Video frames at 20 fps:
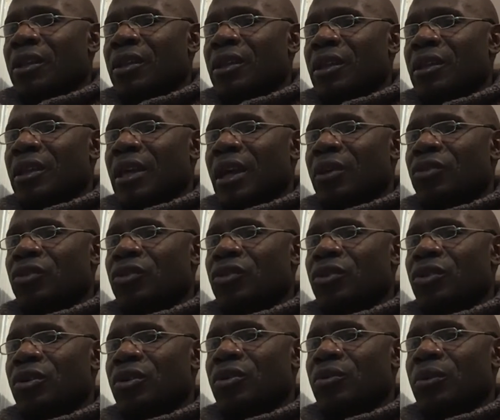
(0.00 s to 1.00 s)
that now
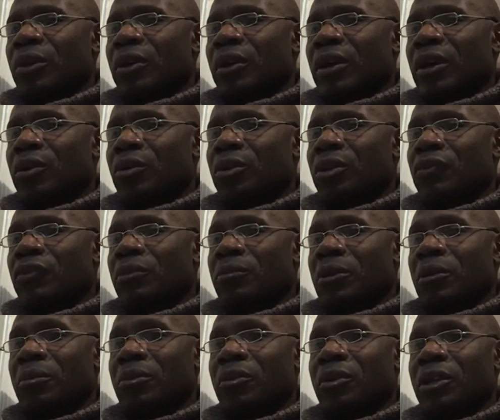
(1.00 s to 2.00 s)
stood where I only
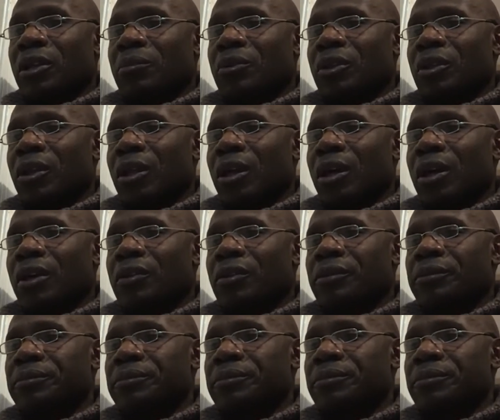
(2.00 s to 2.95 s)
remember an empty lot.